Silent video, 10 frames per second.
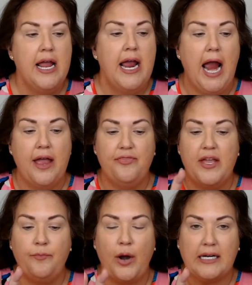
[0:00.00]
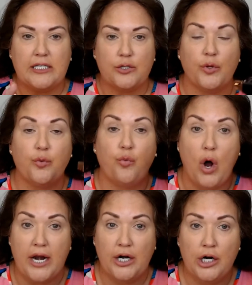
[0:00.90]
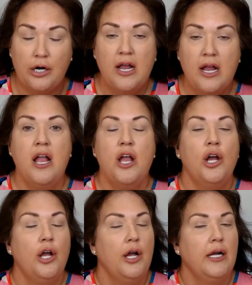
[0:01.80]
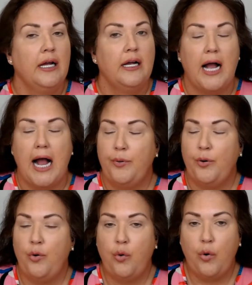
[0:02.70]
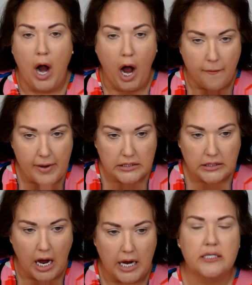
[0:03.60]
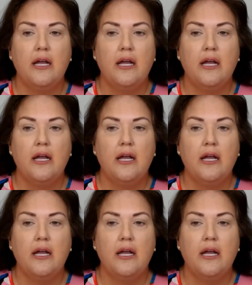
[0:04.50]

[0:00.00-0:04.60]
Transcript: and then practice with water, I promise, guys,